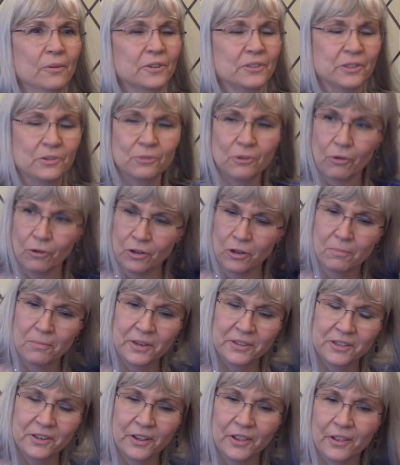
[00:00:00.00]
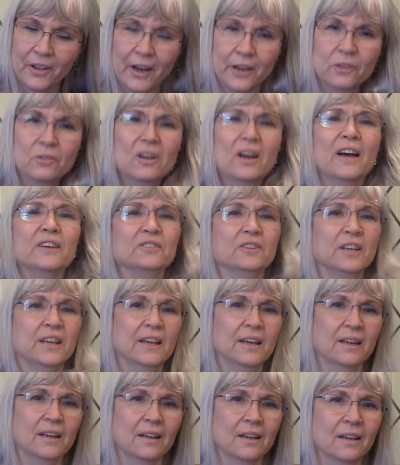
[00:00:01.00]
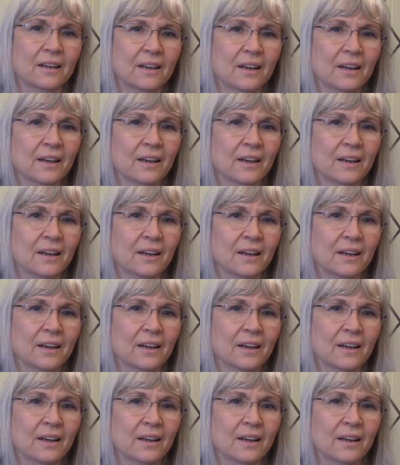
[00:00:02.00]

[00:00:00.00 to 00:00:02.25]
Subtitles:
with a stroke, you must have thought, you guys are kidding.